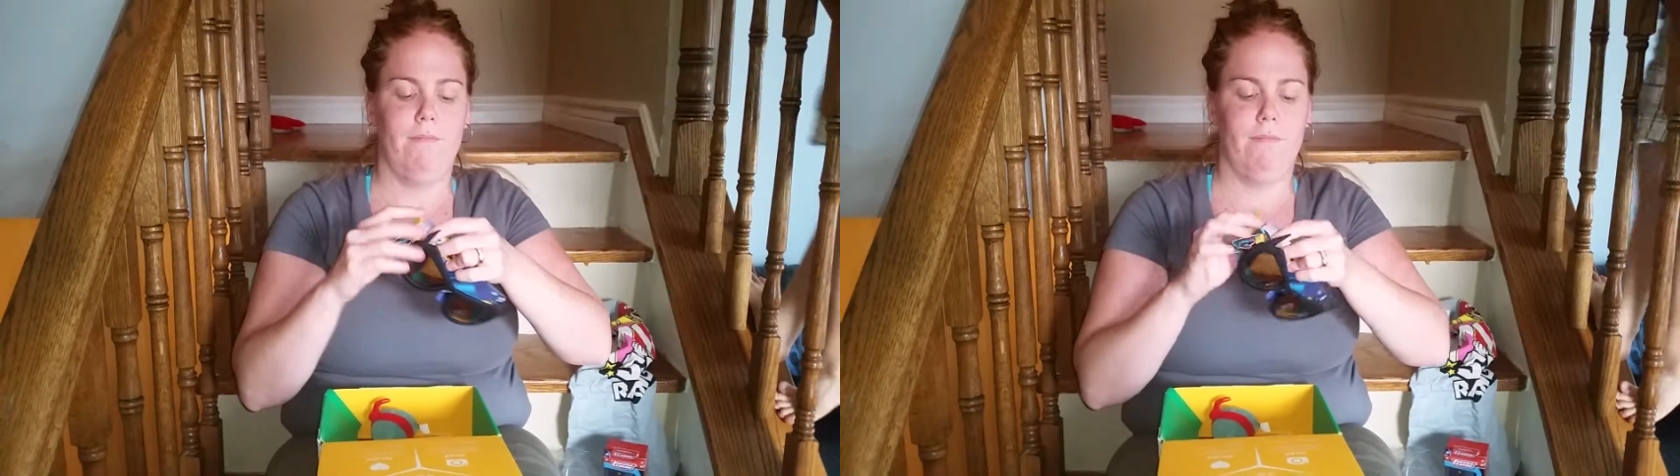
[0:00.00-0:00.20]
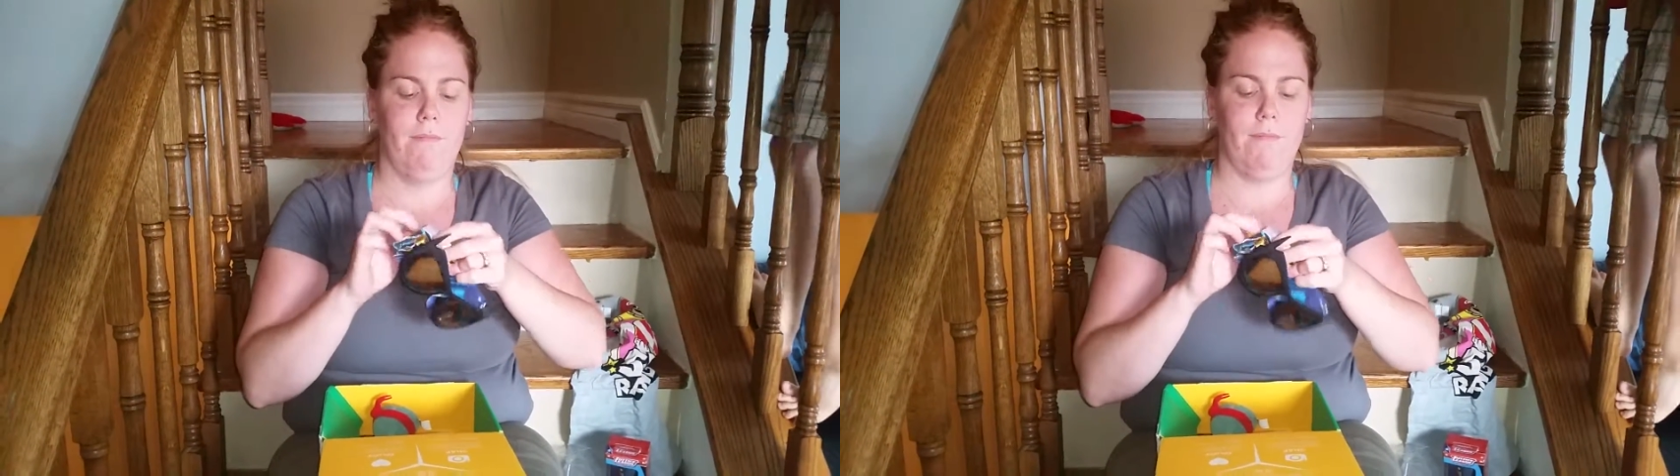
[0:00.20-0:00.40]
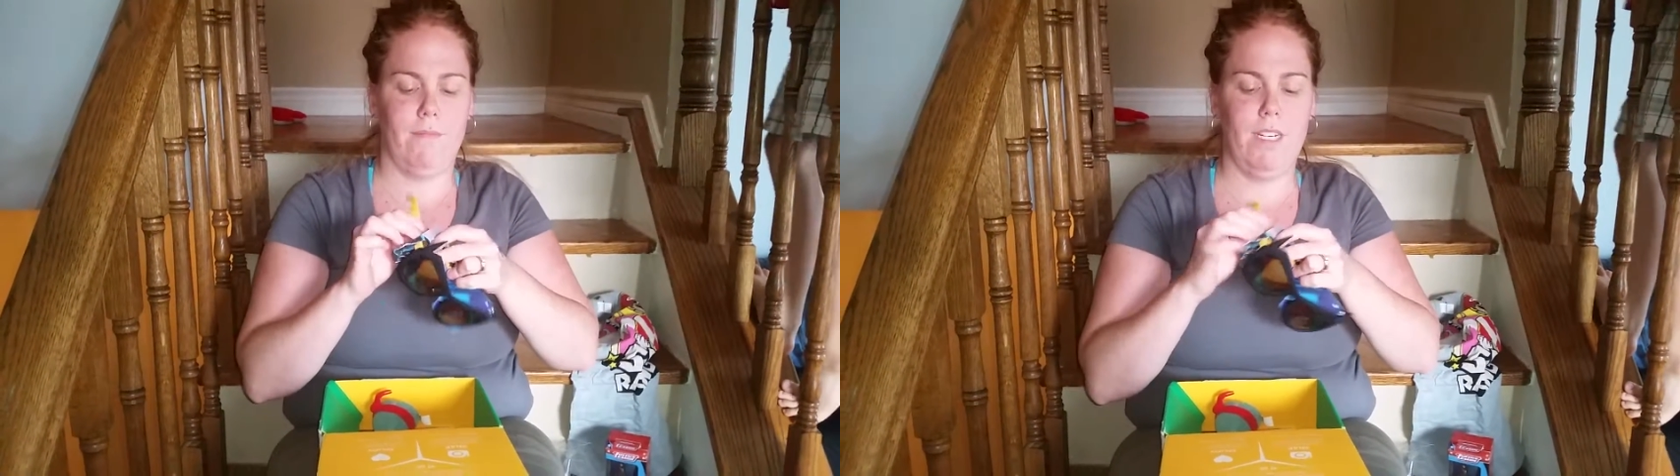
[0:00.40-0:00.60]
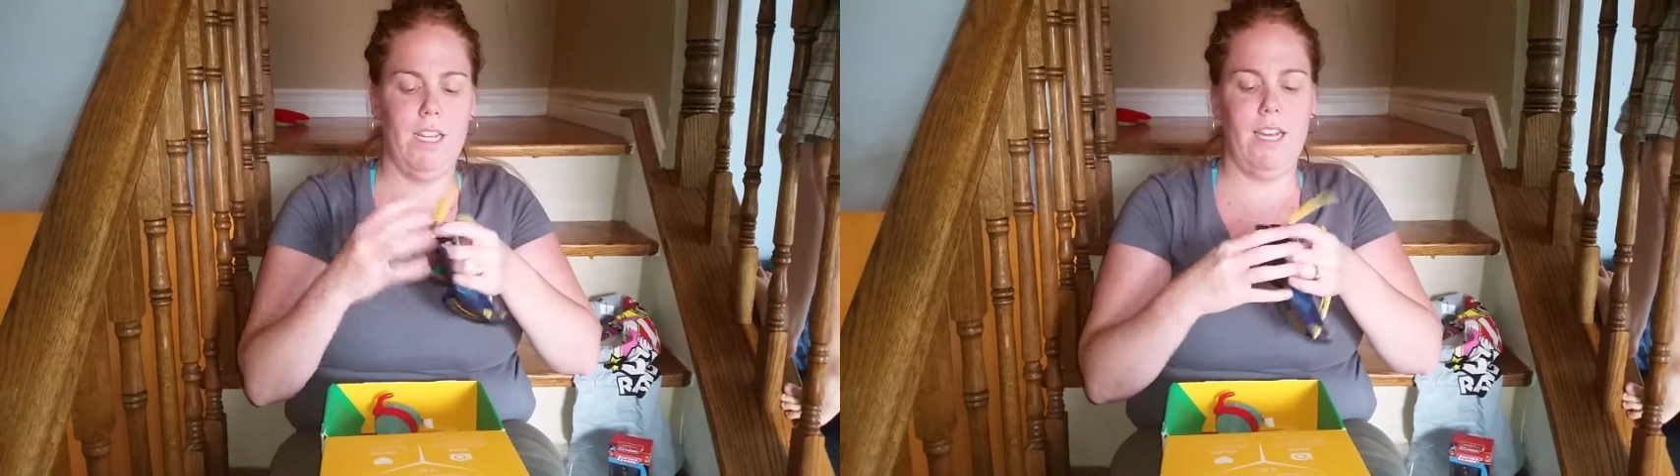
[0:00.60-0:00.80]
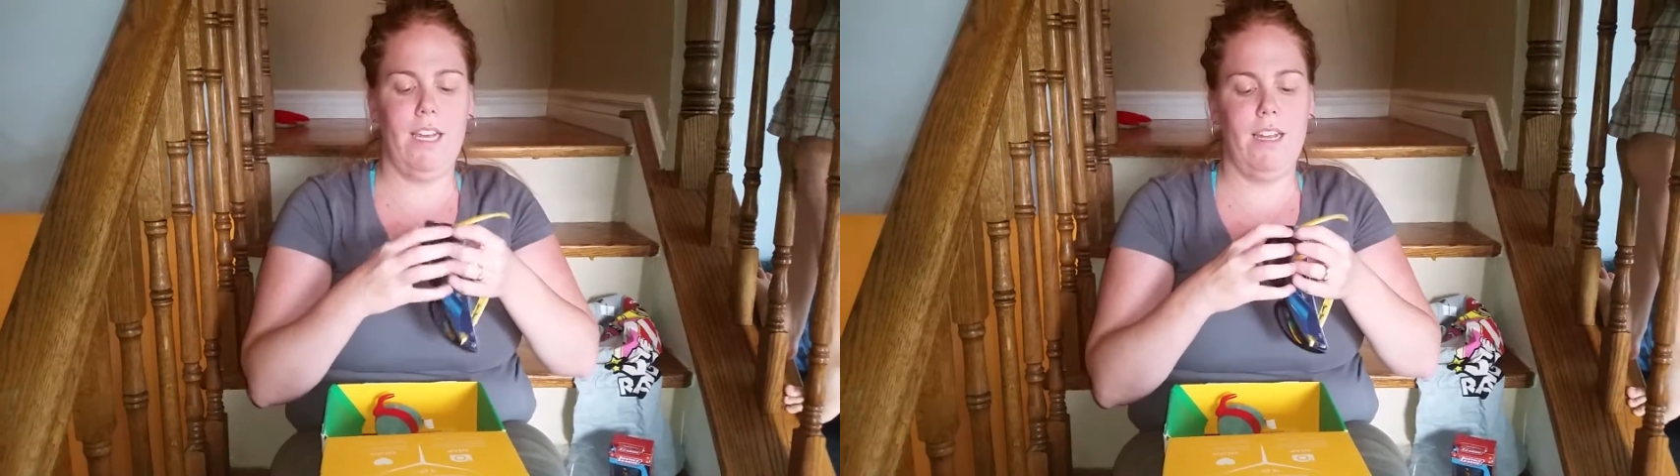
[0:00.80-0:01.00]
and
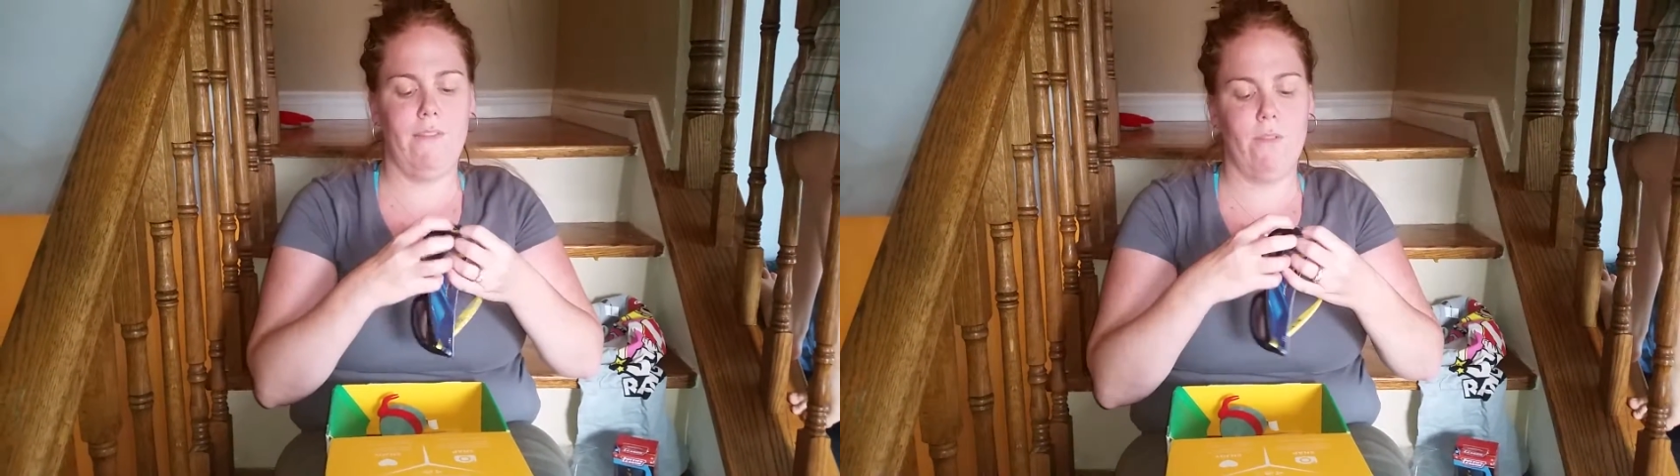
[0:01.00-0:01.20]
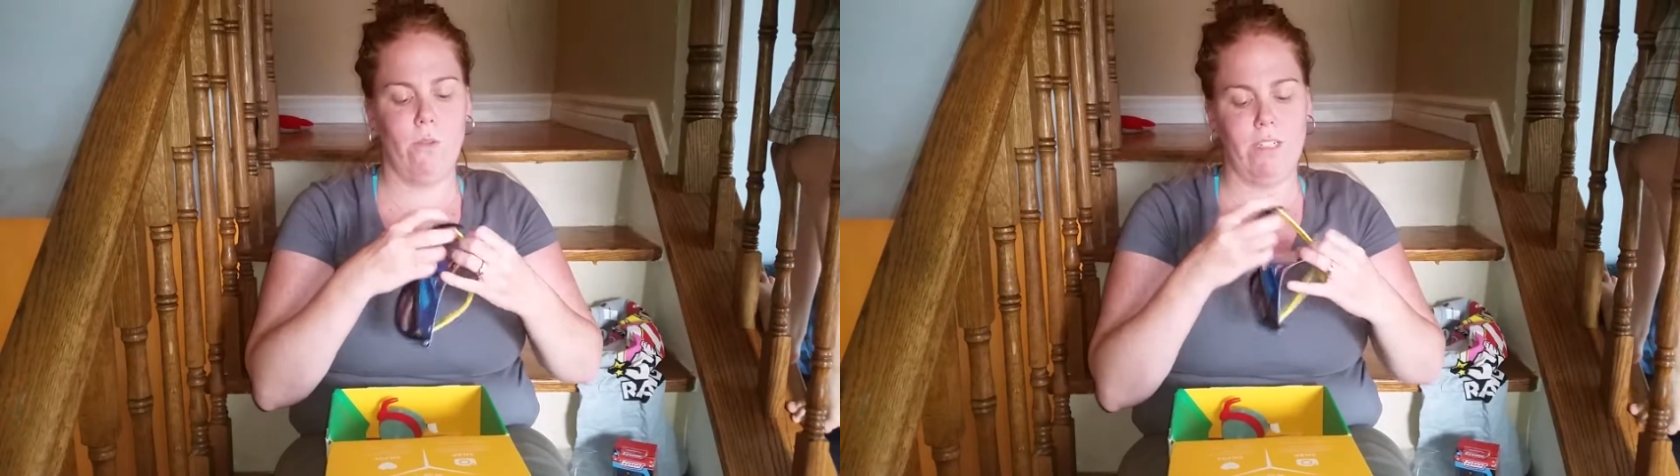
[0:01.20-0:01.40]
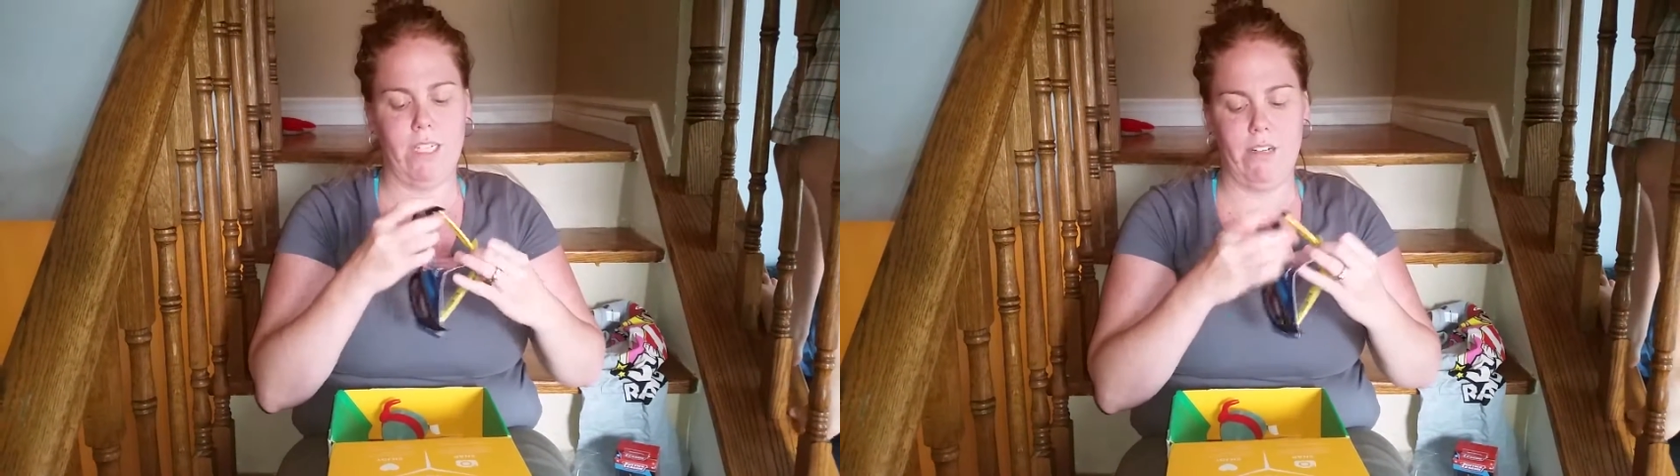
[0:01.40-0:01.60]
of course,